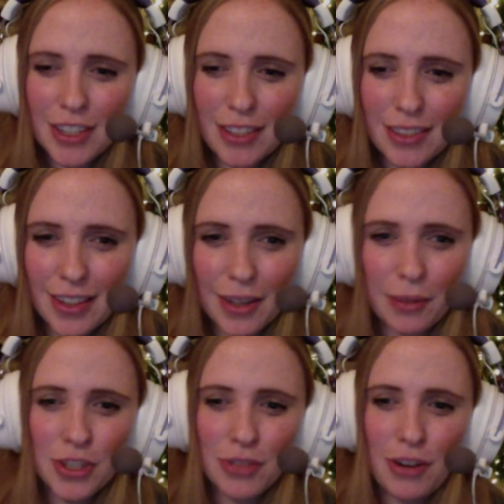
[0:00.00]
I think like we were
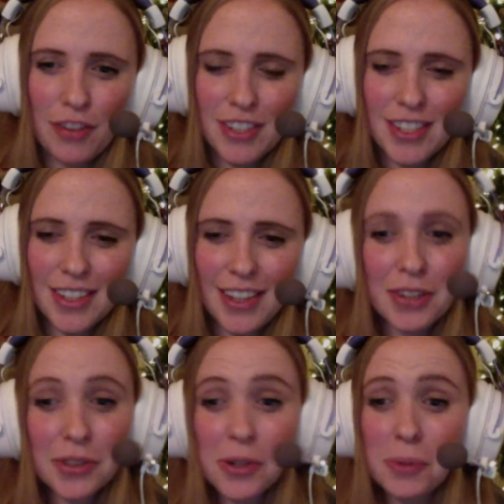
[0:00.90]
just referencing like,
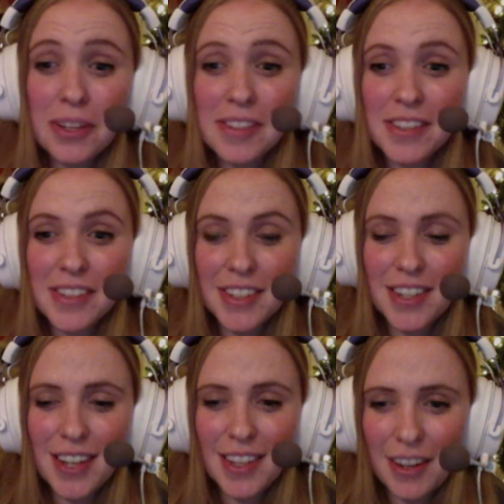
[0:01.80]
Drew, please listen,
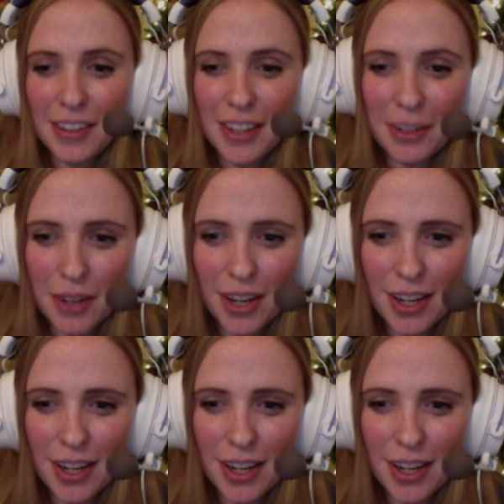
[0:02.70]
and now like we're kind of like,